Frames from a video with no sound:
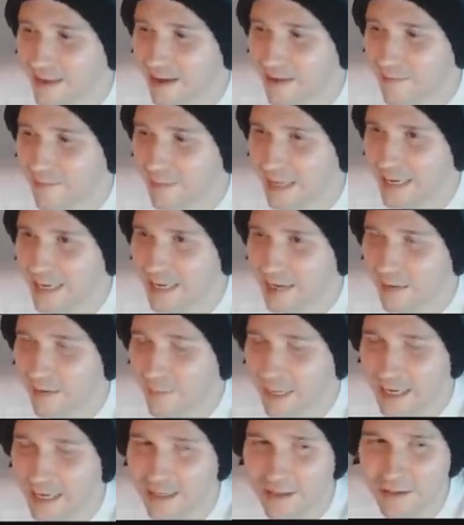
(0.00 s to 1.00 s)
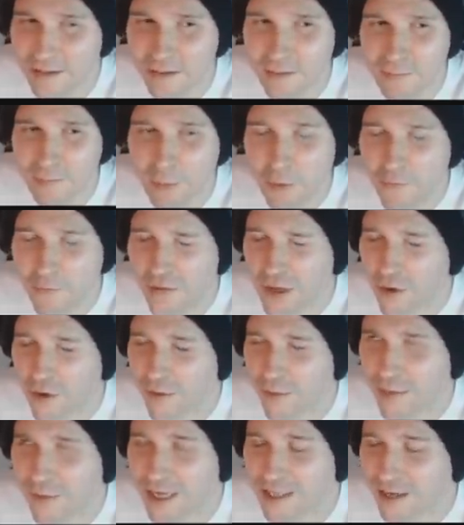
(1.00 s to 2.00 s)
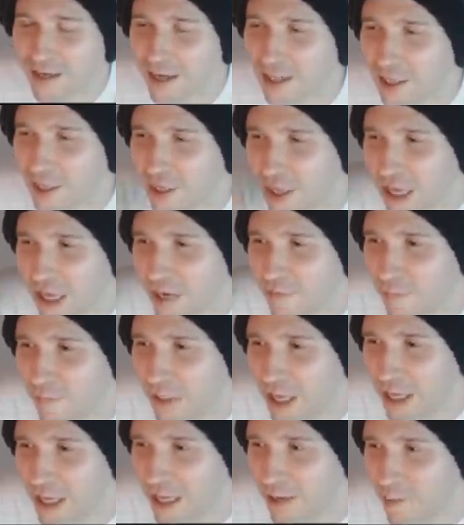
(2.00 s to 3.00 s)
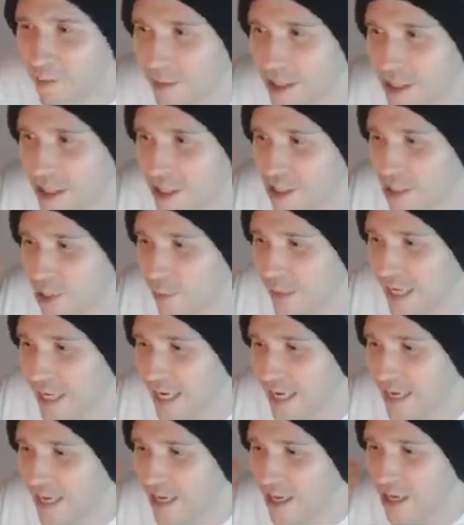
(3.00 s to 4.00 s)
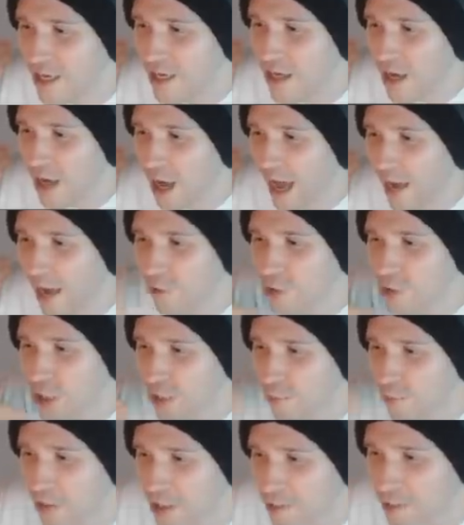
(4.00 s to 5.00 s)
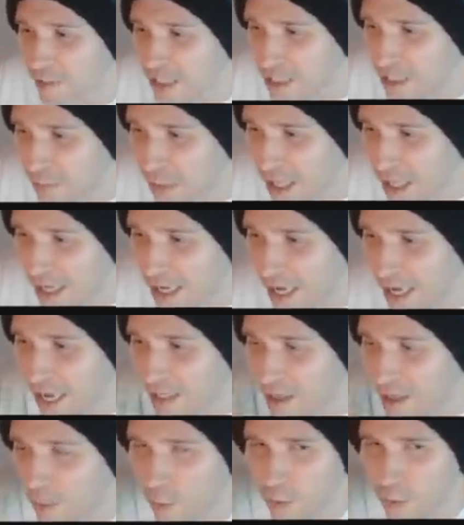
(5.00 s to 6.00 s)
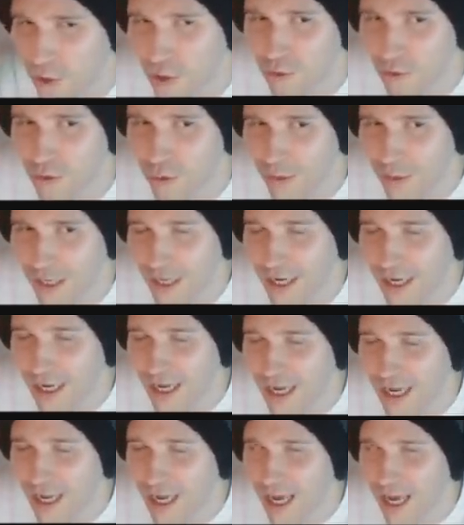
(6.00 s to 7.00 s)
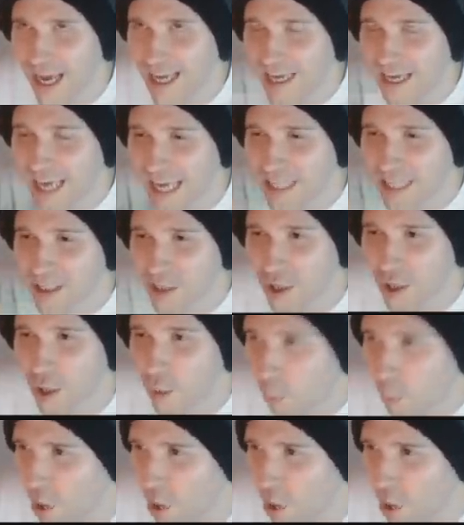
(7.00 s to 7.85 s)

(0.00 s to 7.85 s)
I played it both the only ways I can think of playing it, which is doing it how she wants me to play, and then also doing it against her